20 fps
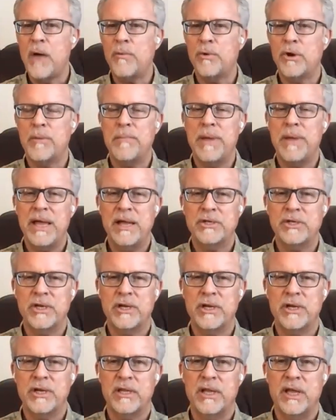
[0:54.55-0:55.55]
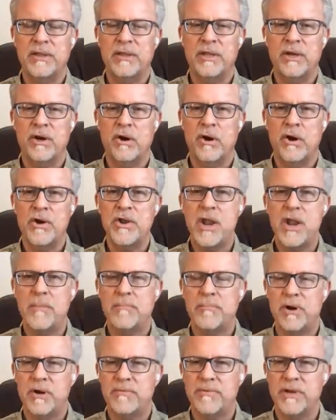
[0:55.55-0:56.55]
I would imagine that there are a
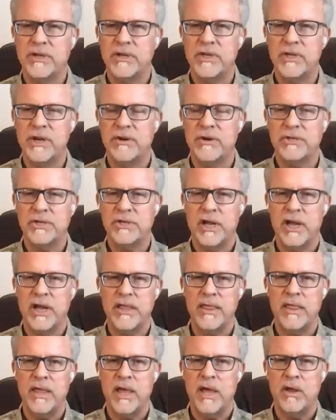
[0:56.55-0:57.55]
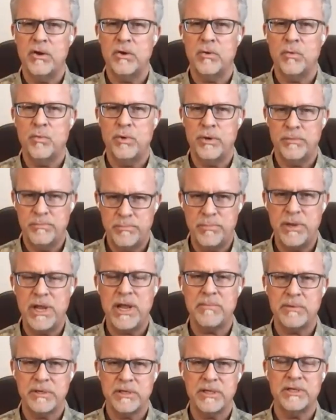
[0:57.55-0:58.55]
number of us here tonight that would be
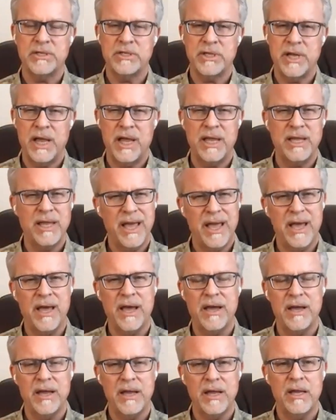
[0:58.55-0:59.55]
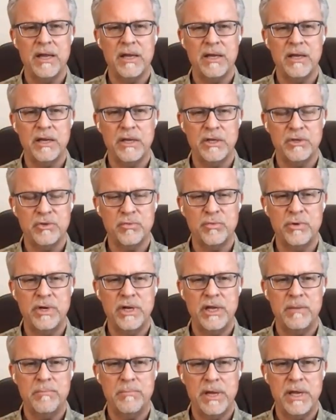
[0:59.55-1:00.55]
able to say, yeah, it's
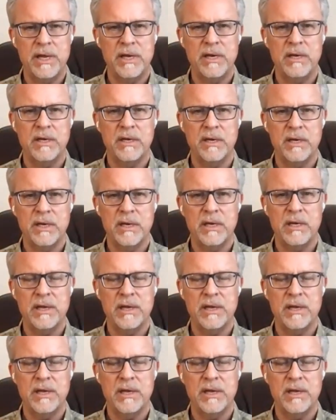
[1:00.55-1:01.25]
really been